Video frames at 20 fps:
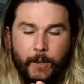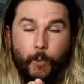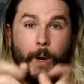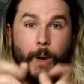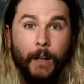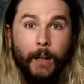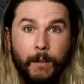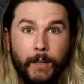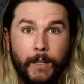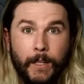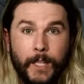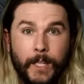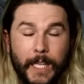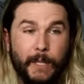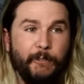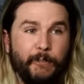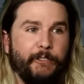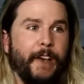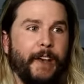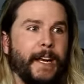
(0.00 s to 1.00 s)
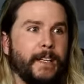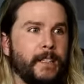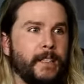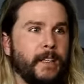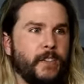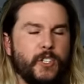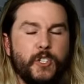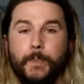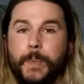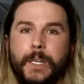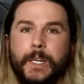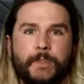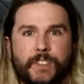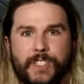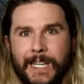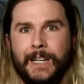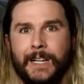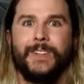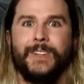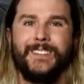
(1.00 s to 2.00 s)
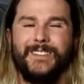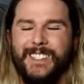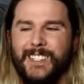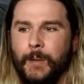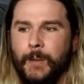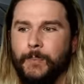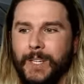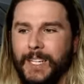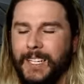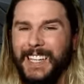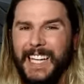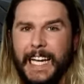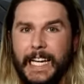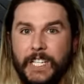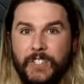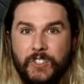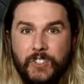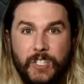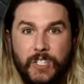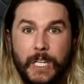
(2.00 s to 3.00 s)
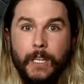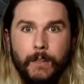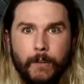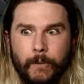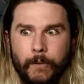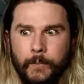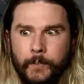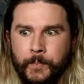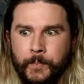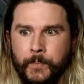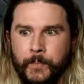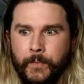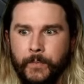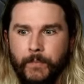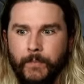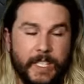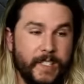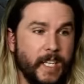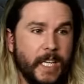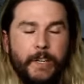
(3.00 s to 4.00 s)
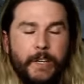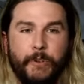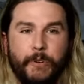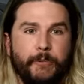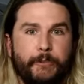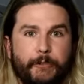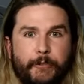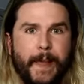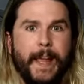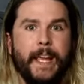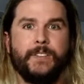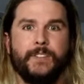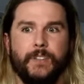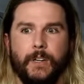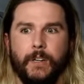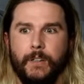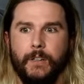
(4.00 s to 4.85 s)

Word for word: Well, in fact, the speed of sound in something like steel is even faster.